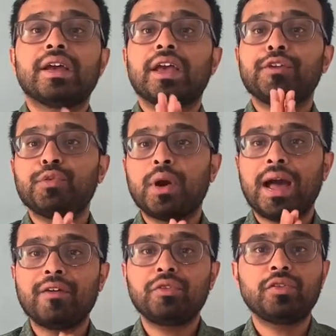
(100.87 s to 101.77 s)
If you
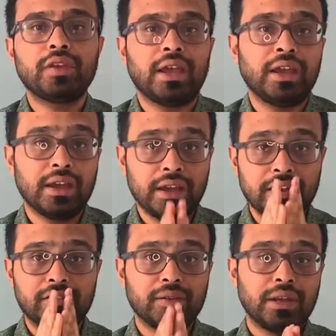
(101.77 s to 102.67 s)
have to say
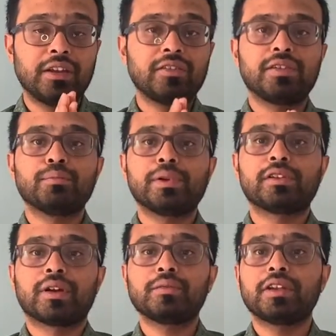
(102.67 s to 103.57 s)
it in simple terms,